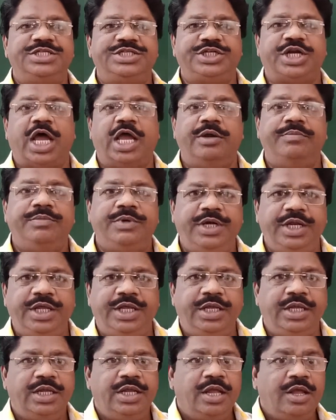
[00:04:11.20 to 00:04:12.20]
time
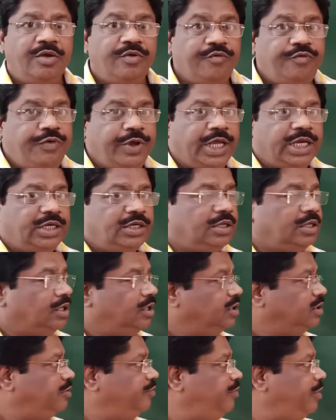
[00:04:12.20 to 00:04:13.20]
t, when
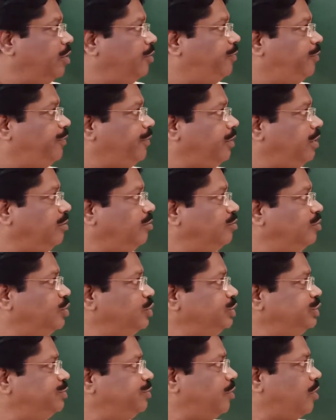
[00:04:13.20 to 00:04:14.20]
the wavefront
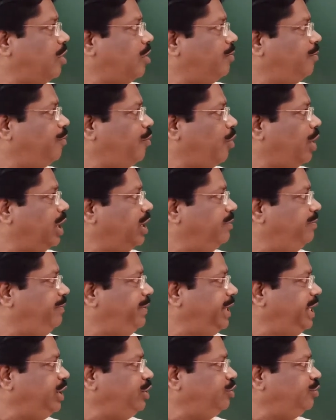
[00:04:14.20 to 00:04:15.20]
moves from point
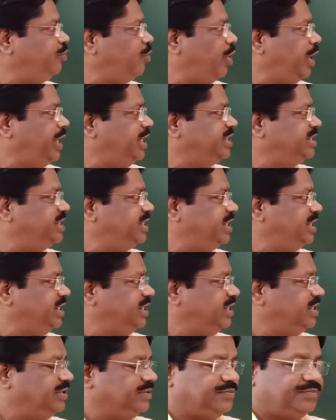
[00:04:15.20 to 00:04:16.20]
B to point
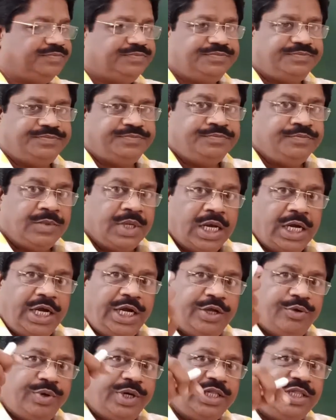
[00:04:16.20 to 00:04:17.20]
C,
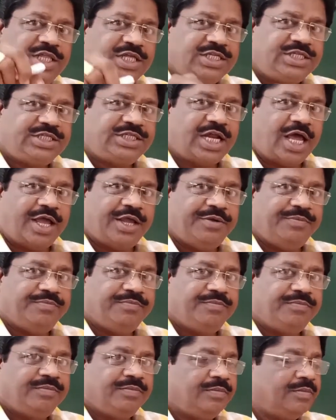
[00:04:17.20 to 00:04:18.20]
during this time
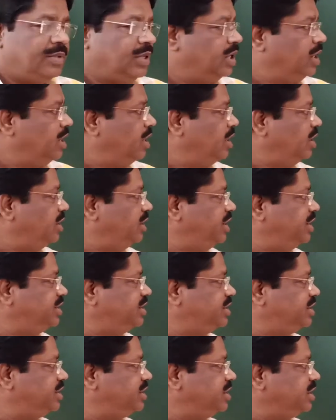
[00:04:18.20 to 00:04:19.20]

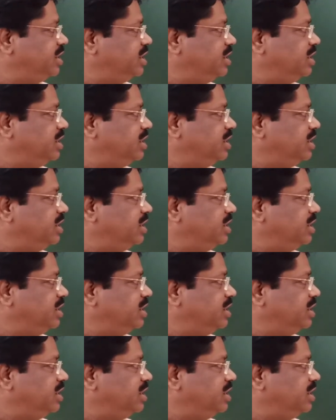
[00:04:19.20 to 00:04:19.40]
this